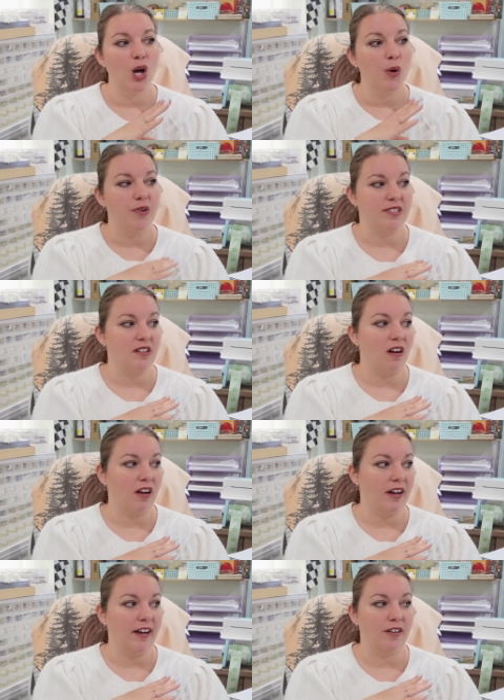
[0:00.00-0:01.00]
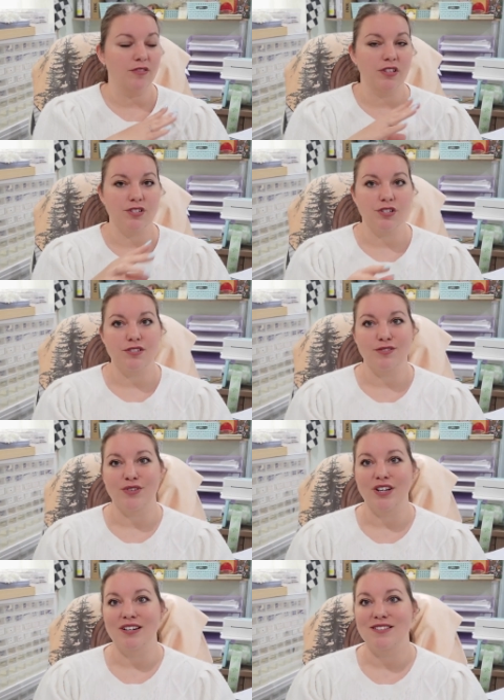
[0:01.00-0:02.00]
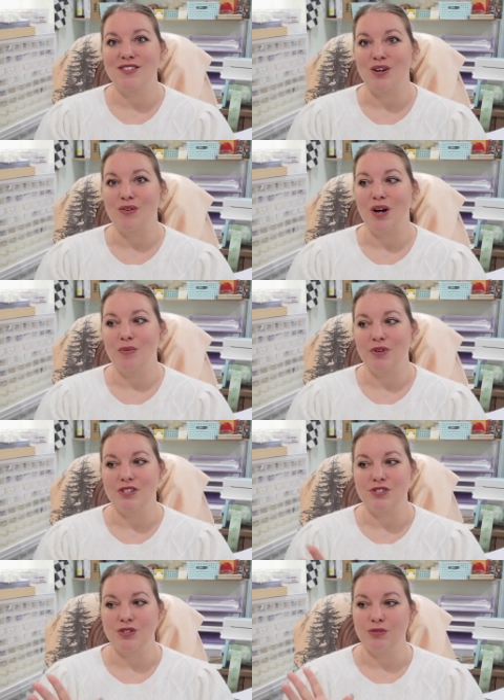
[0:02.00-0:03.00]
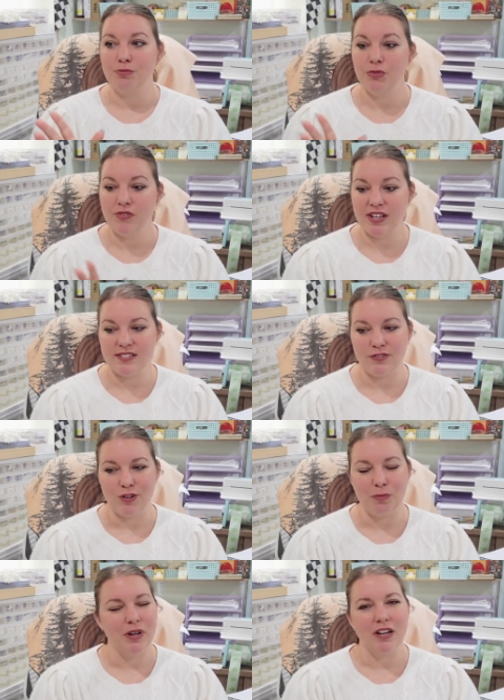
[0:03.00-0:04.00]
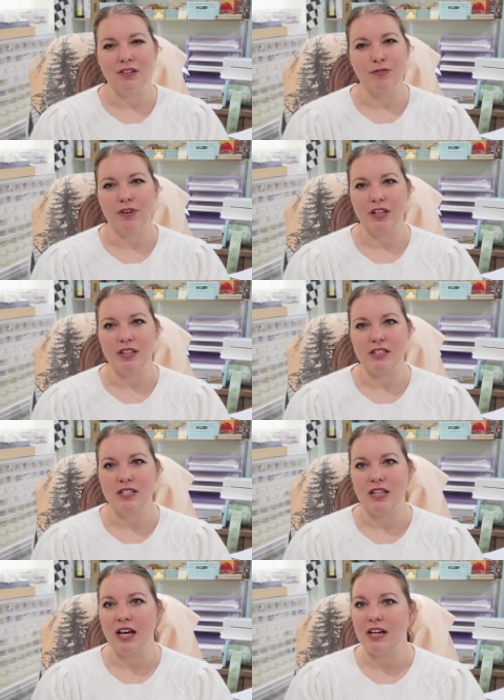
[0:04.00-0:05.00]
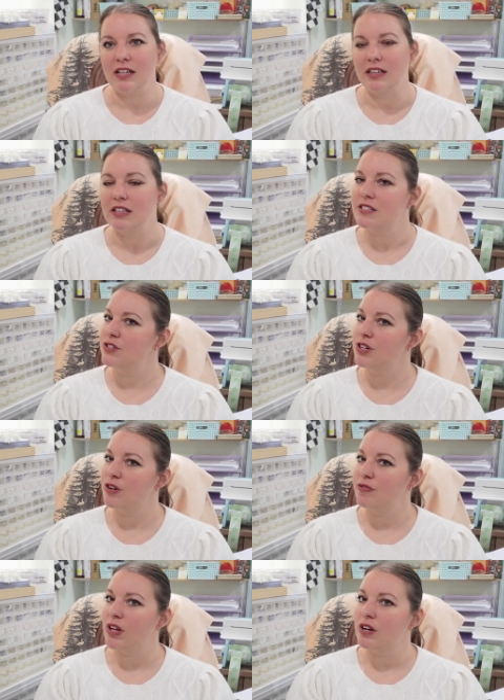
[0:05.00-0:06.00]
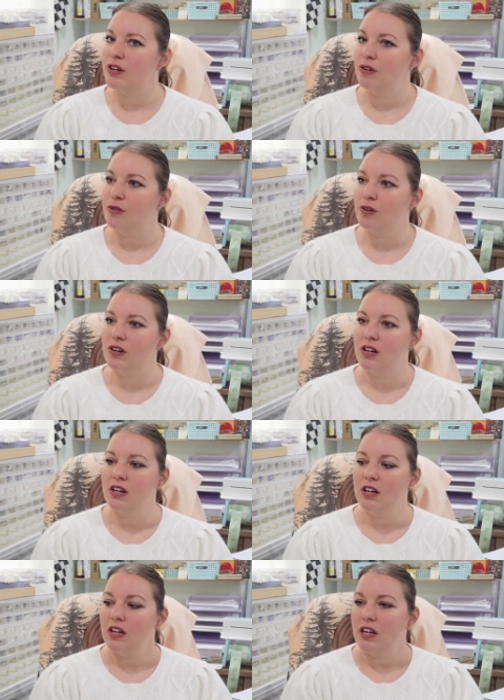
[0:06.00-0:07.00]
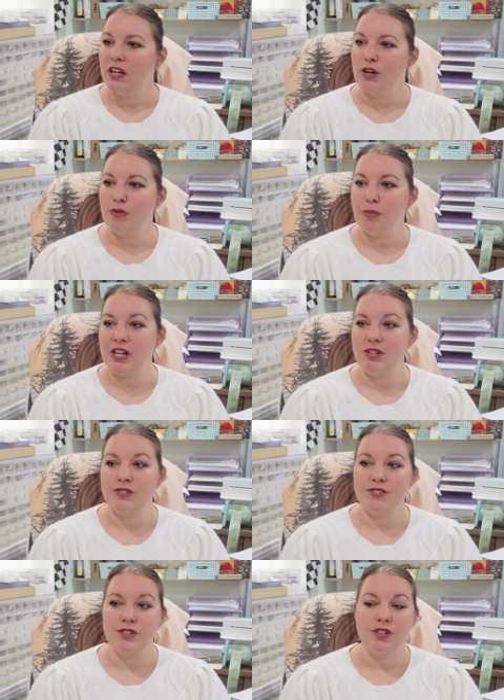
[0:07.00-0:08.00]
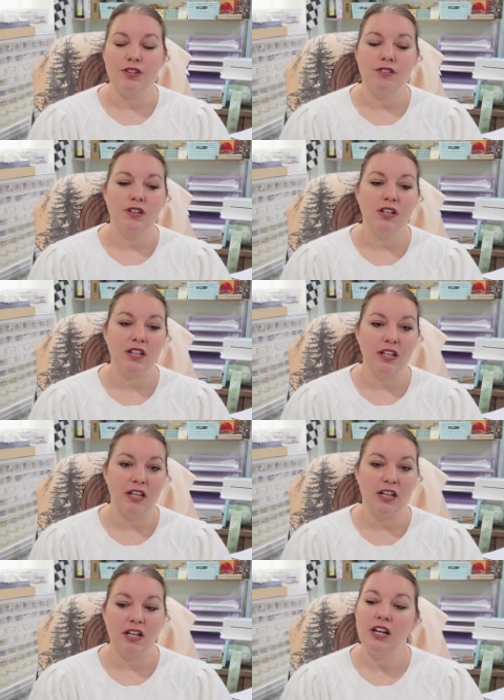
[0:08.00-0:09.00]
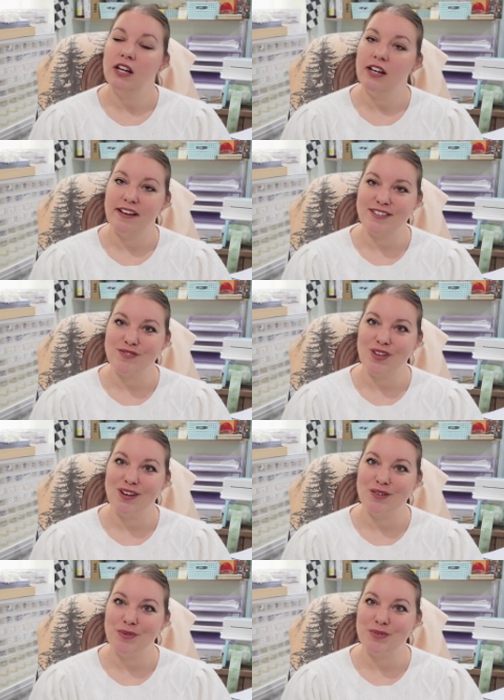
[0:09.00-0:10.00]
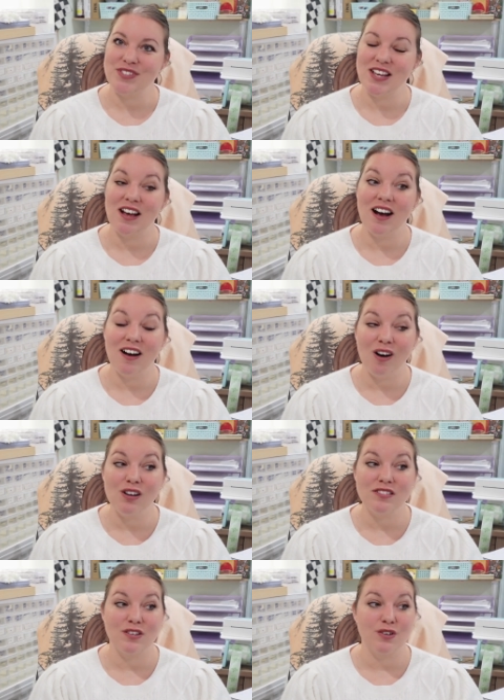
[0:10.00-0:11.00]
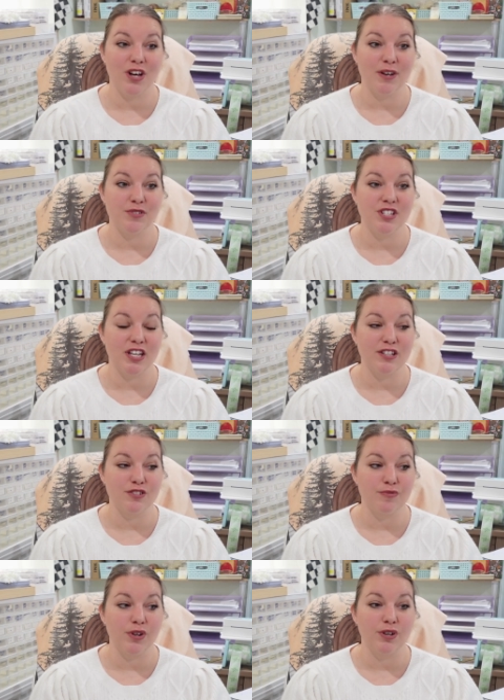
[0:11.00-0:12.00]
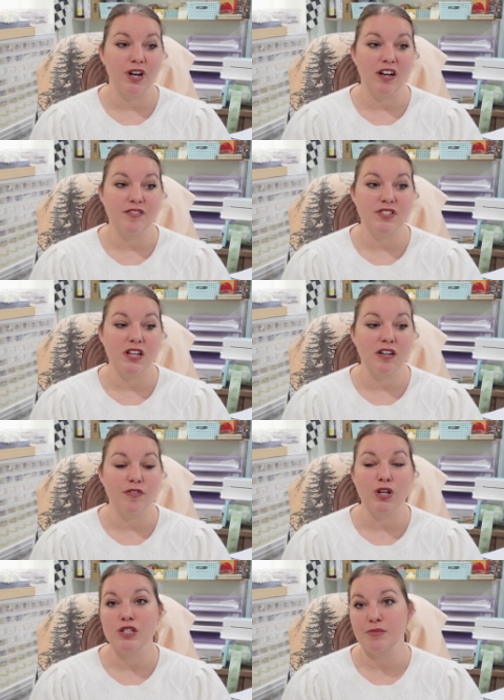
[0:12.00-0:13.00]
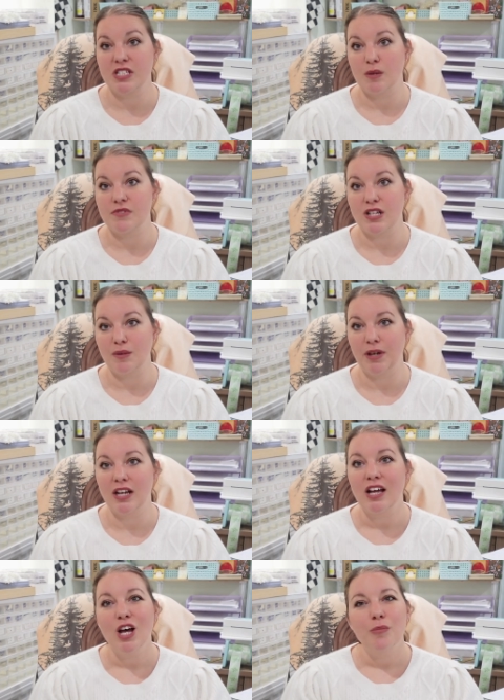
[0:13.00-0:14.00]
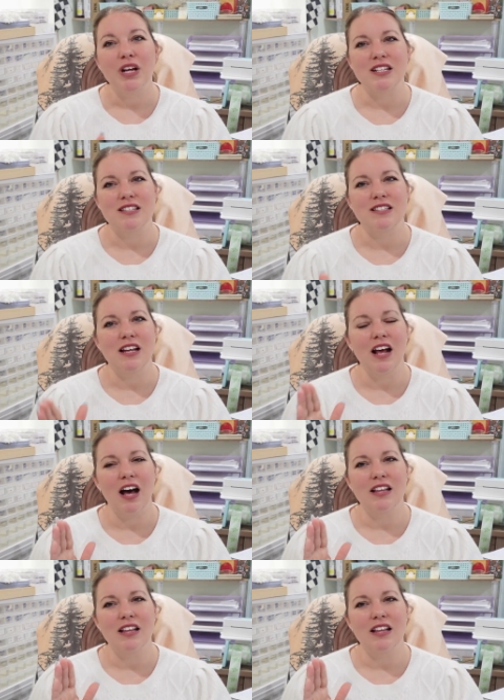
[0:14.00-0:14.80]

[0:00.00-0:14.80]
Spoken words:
what stock I have in the shirts over here. So I want to move that stuff around, but I don't know if I'll get to that in this studio vlog or if we might do a studio cleaning next vlog. We will see. I also have to take some photographs of the Christmas cups that I made, but as I said,